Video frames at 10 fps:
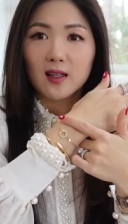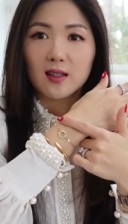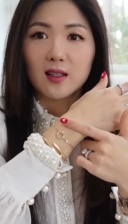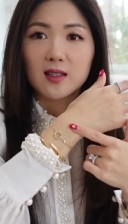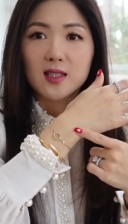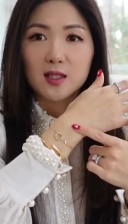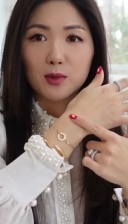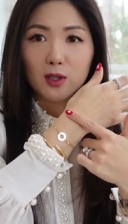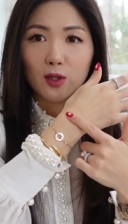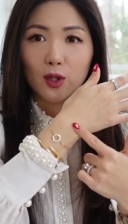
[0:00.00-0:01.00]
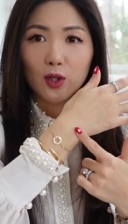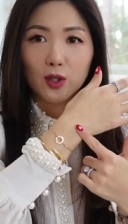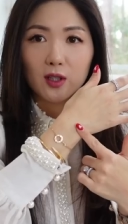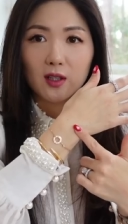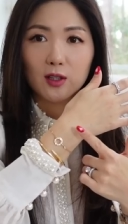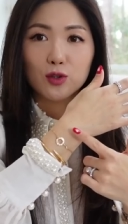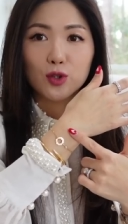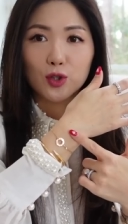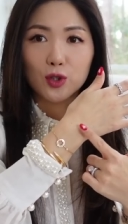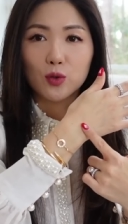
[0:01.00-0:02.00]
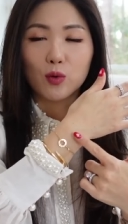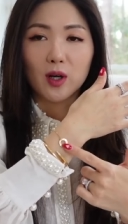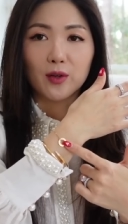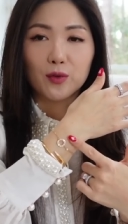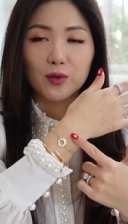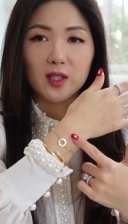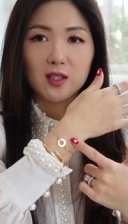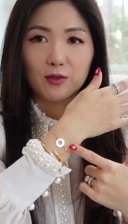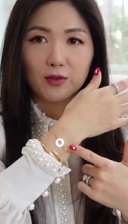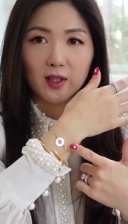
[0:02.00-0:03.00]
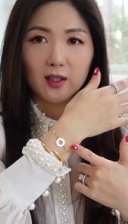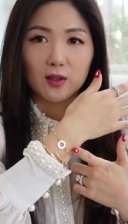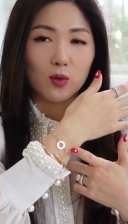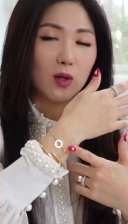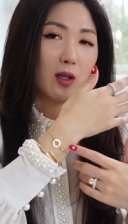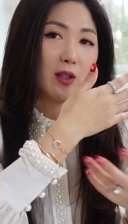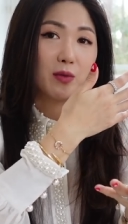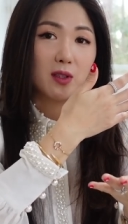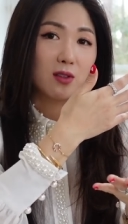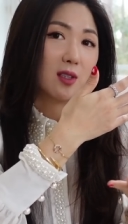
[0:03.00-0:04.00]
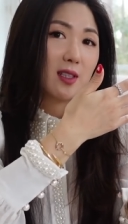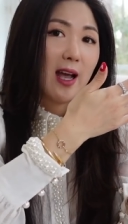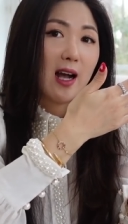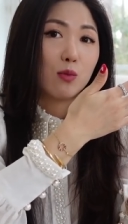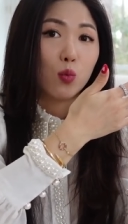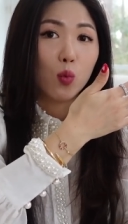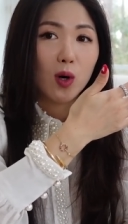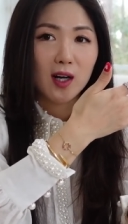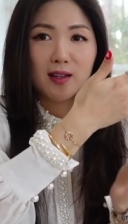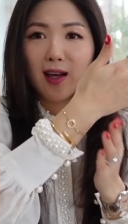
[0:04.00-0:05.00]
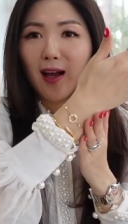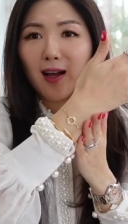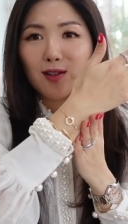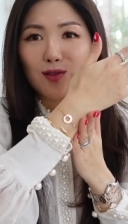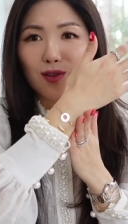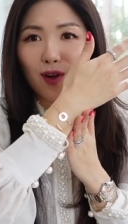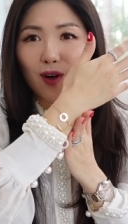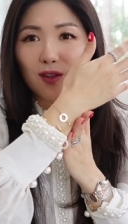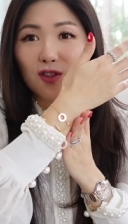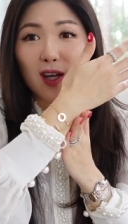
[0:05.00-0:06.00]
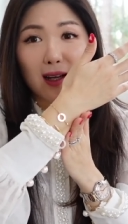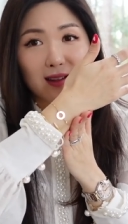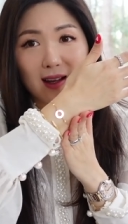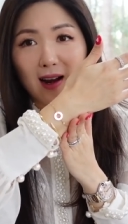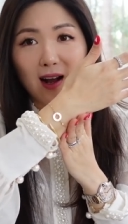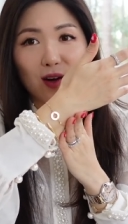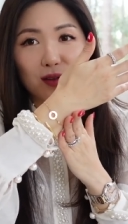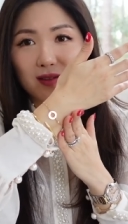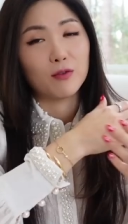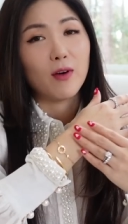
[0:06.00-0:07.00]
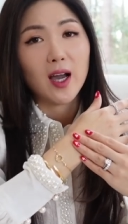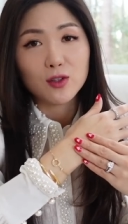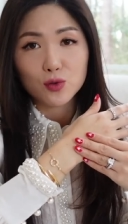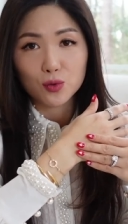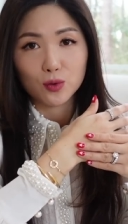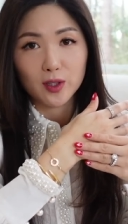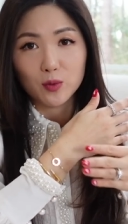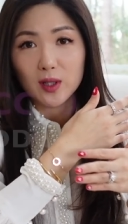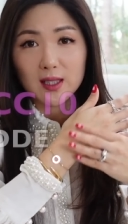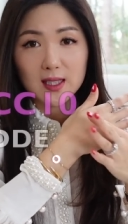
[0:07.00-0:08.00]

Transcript: the similar look, two or three different, or even just have one. So check that out. Fine jewelry with